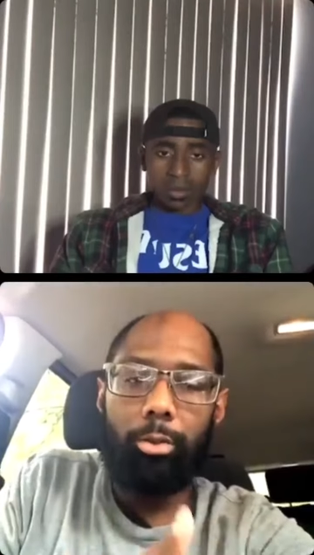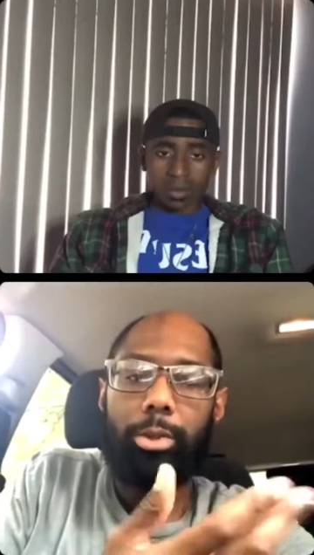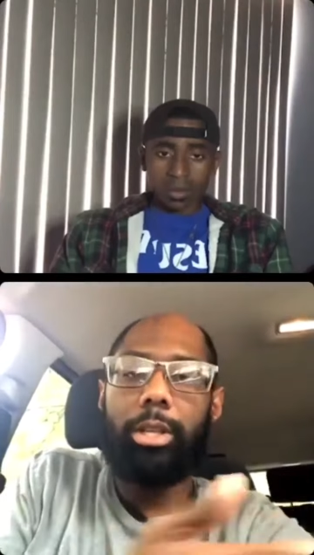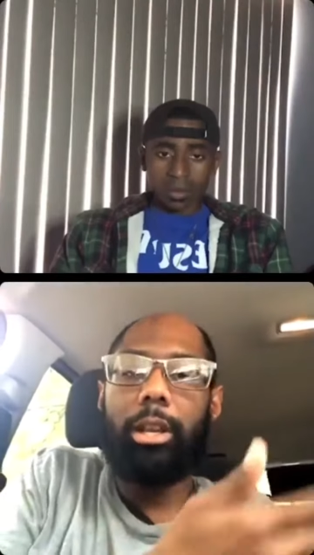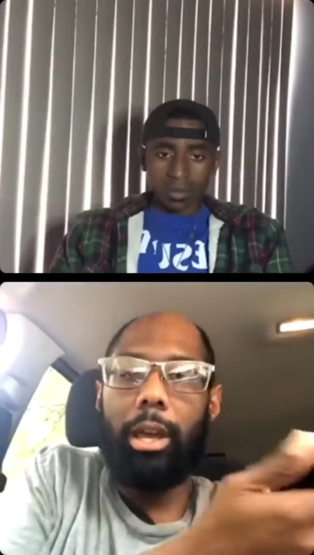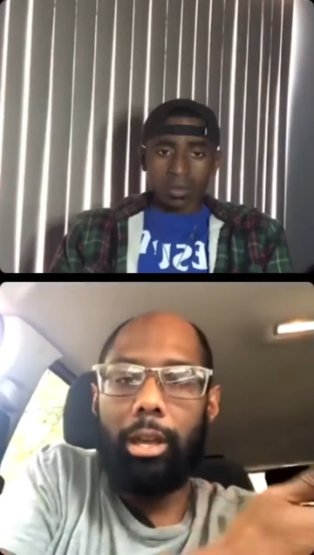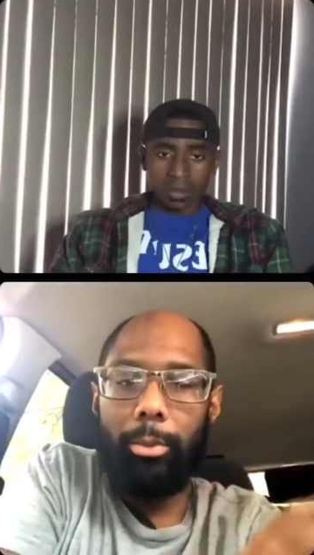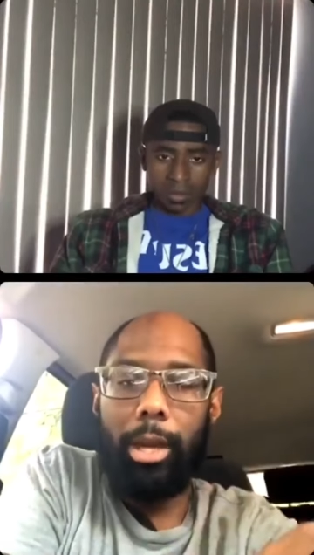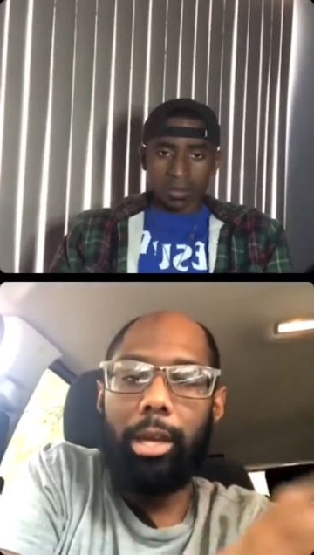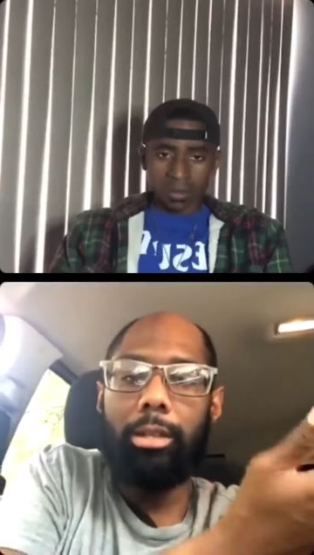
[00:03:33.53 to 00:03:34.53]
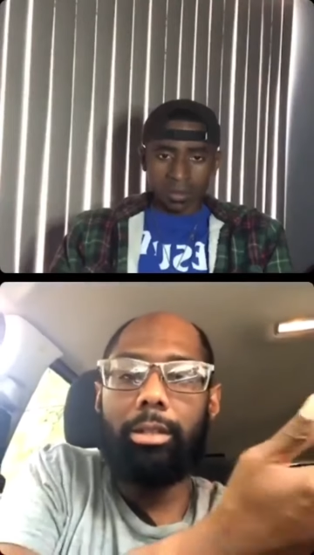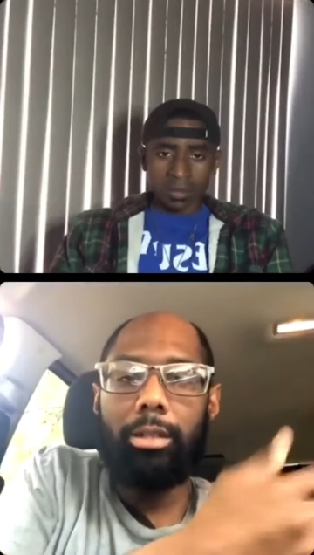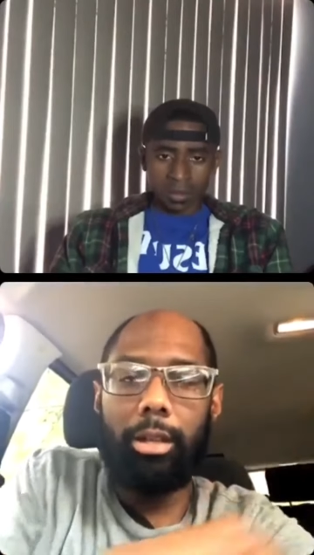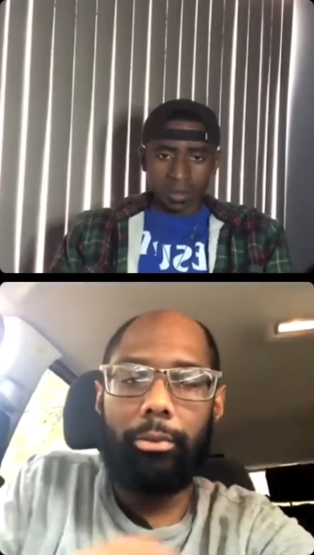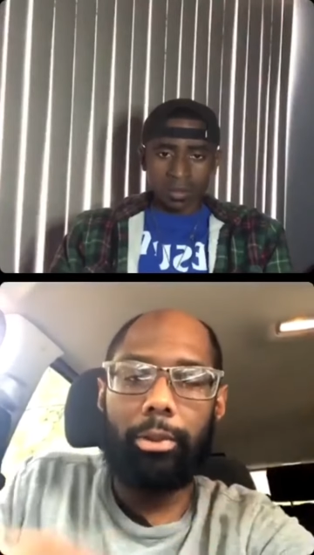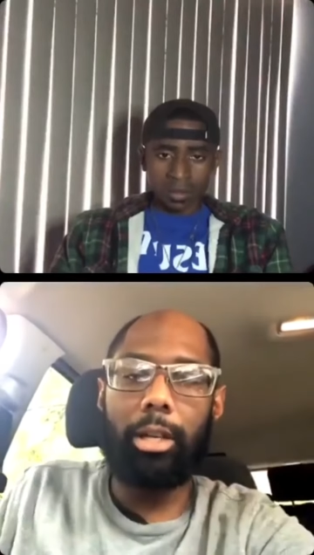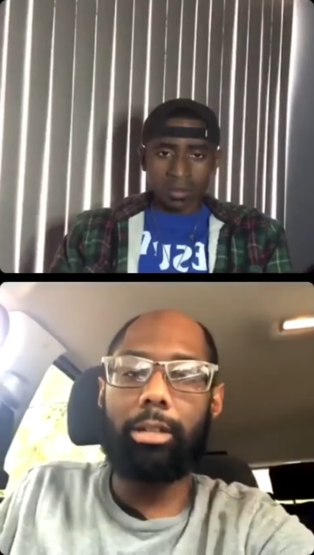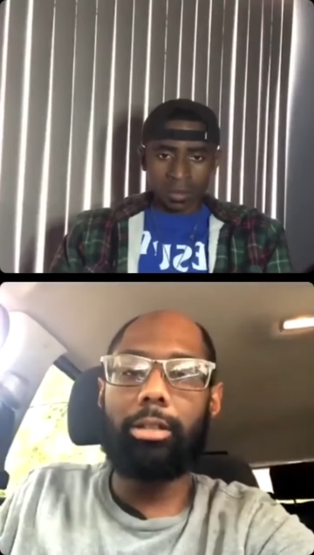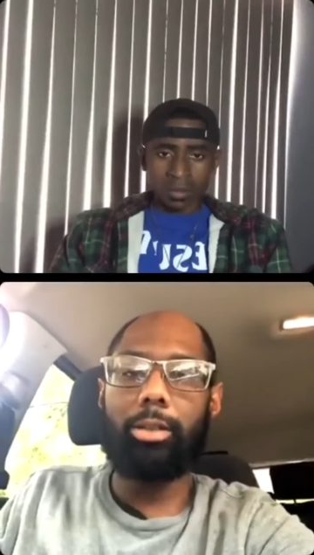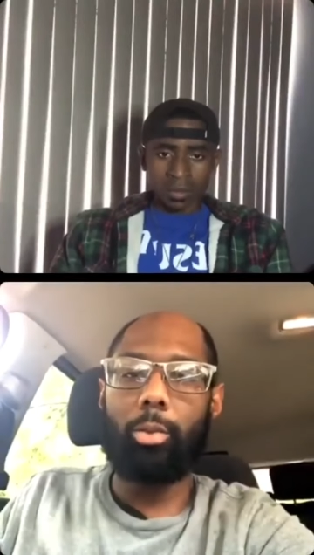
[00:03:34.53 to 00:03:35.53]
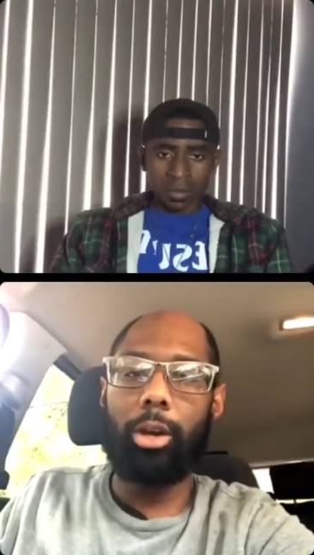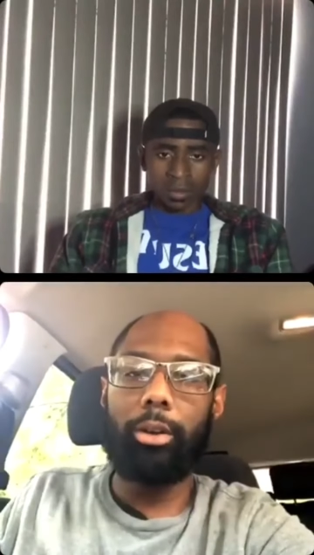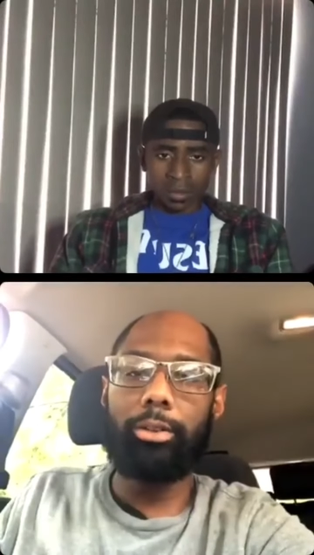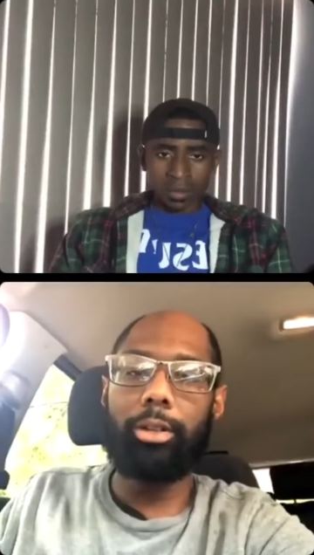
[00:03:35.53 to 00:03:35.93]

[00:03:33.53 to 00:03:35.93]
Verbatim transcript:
Speaker 1: and was in the anime and just different things as well.